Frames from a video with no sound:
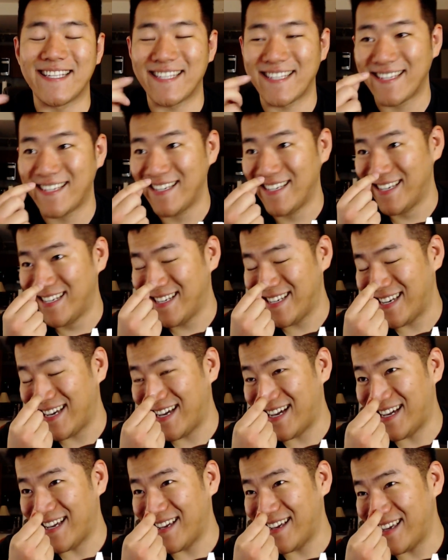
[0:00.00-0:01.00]
is.
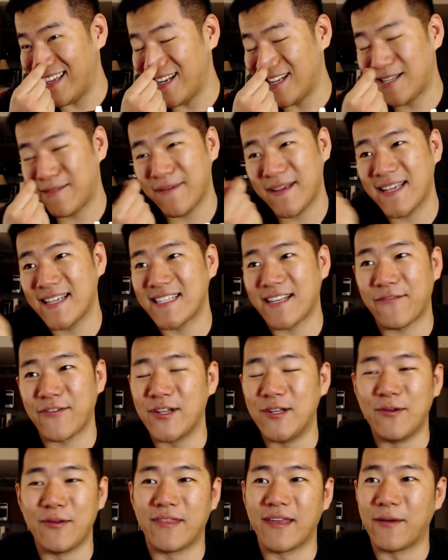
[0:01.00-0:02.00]
And it's because every
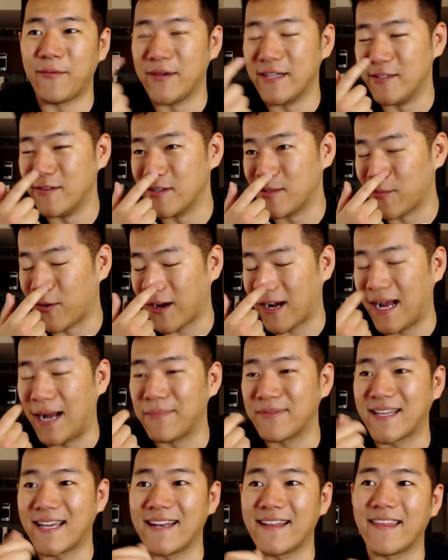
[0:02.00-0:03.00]
new thing we do is more
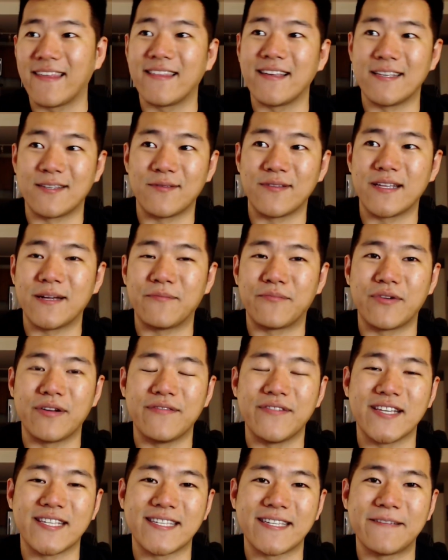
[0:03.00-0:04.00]
complicated than things we've done
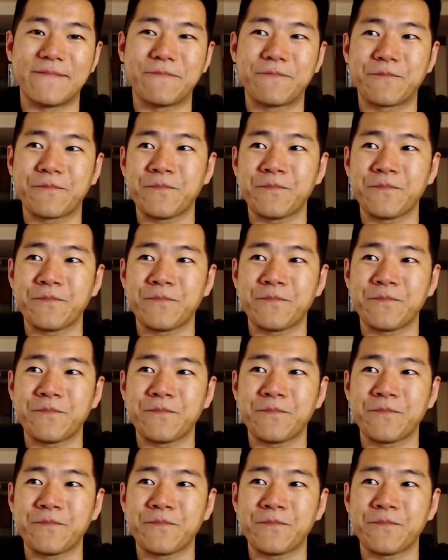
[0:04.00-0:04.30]
previously.